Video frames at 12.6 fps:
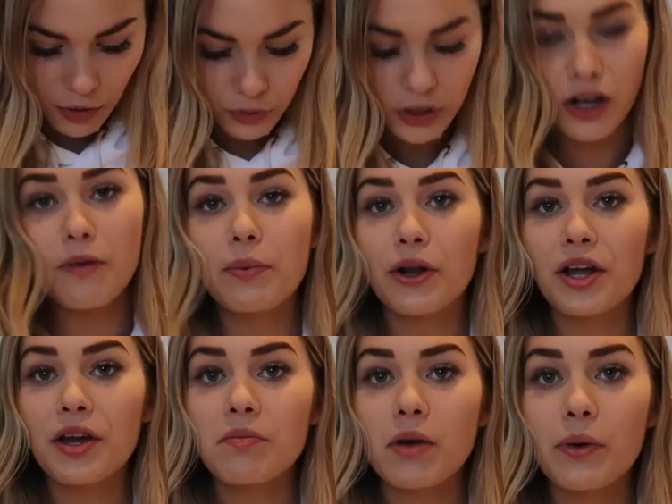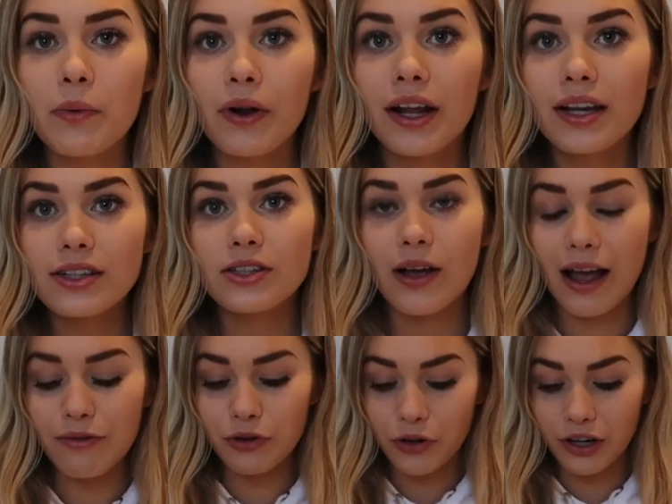Also, I put it in my wallet, so I
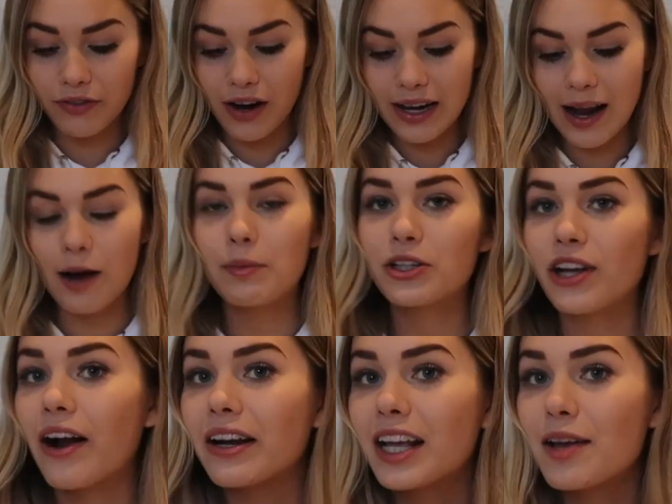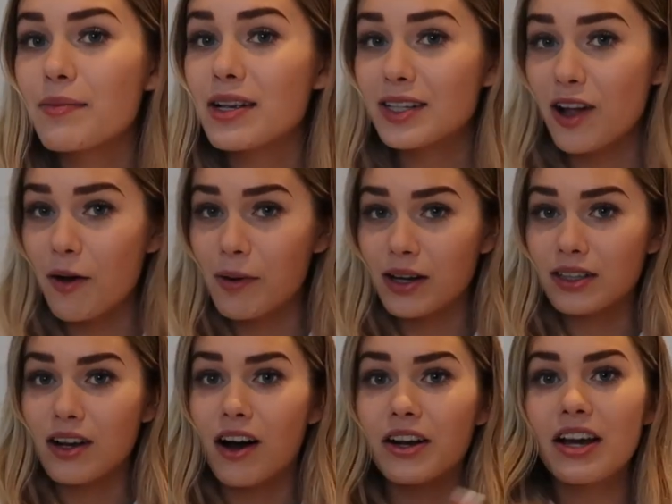haven't got it right now, but Jared gave me a Starbucks
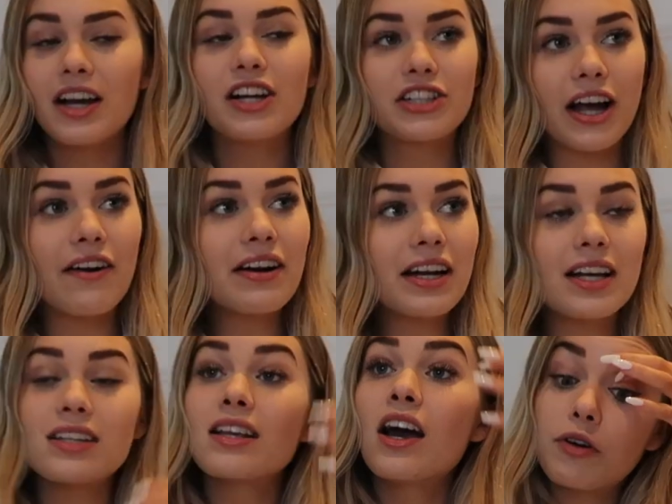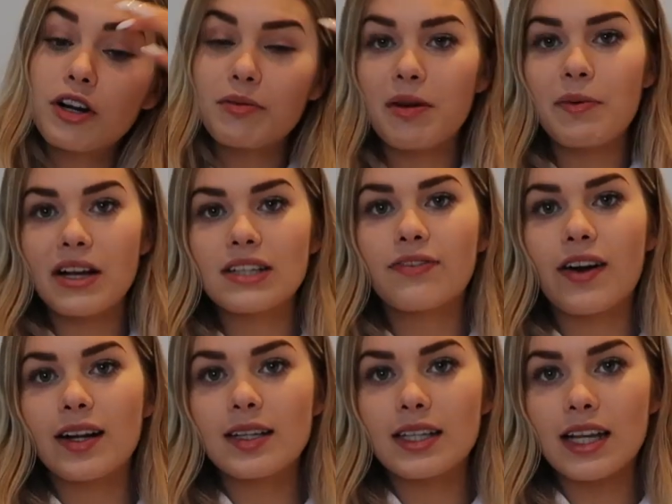card. Jared is one of my best
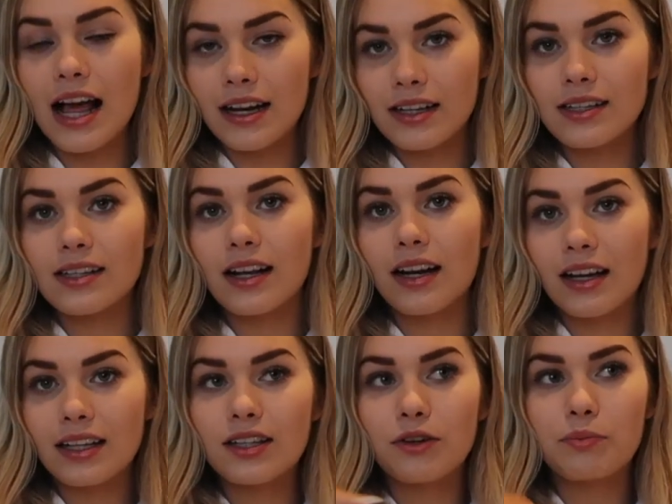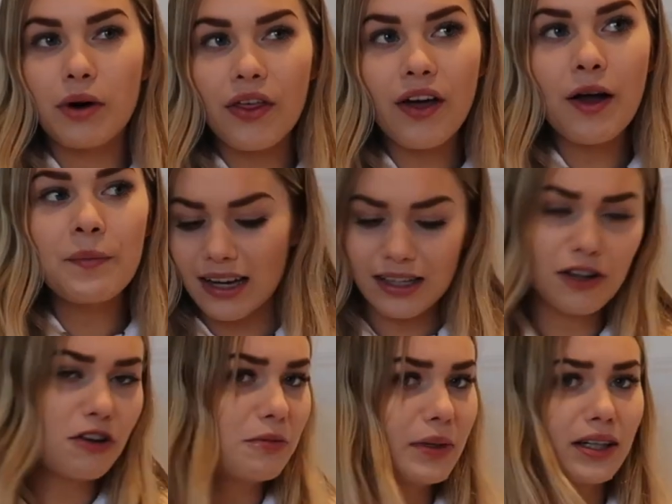friends, Ella's little brother, and he
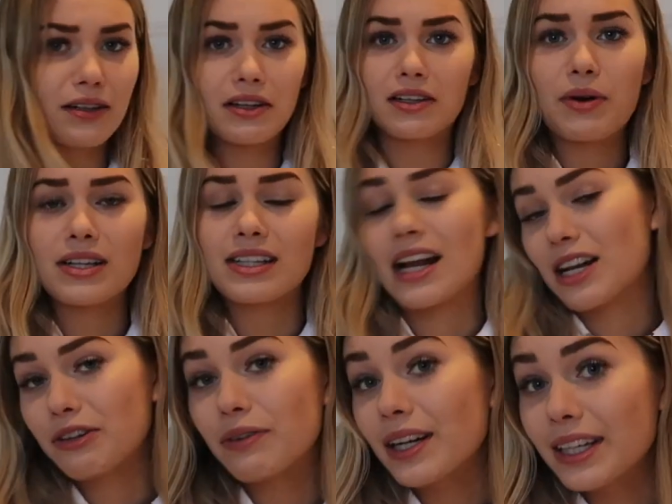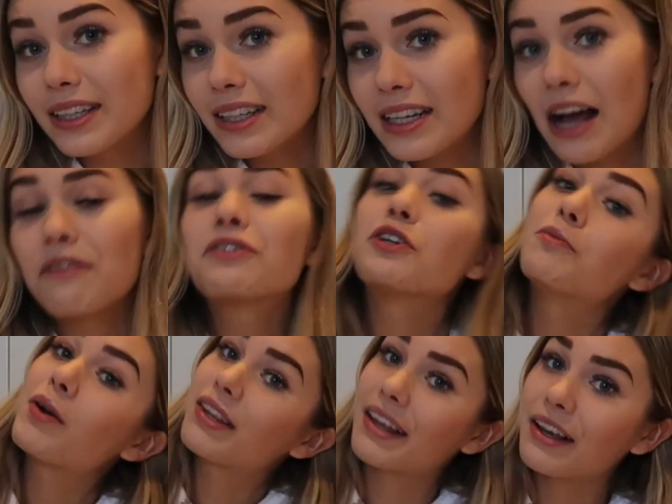got me a present and he really didn't have to,
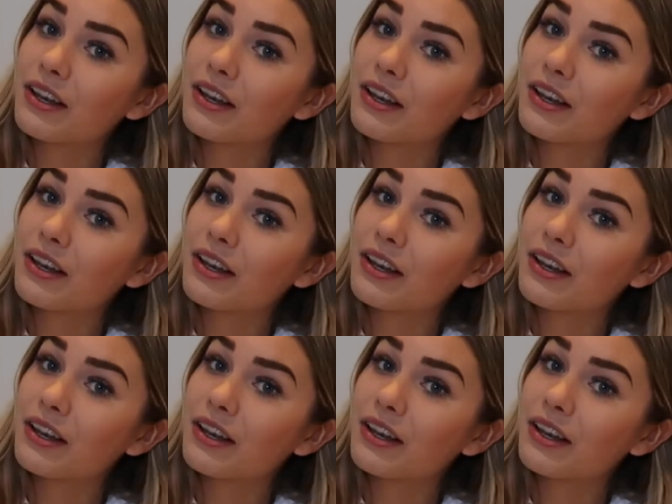but